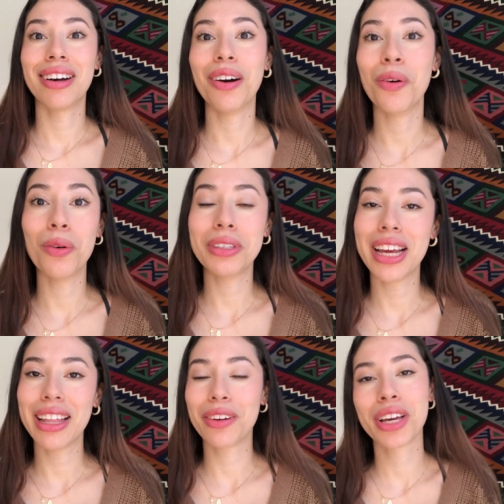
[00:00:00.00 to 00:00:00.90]
a whole
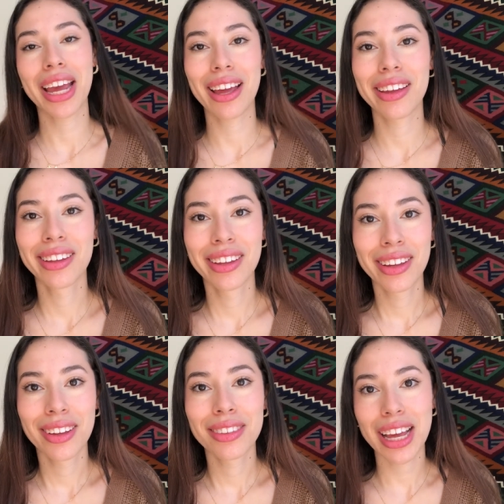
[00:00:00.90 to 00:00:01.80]
day. Like, okay,
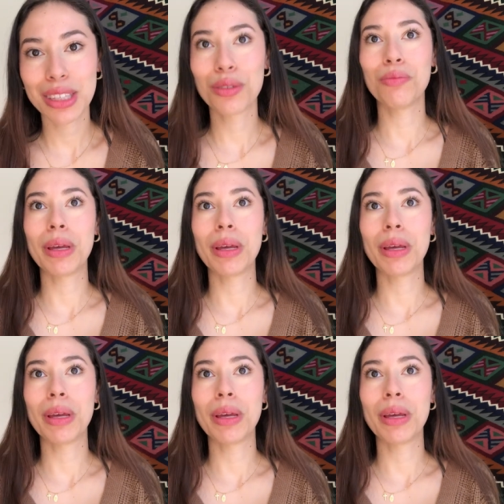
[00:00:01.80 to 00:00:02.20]
that's when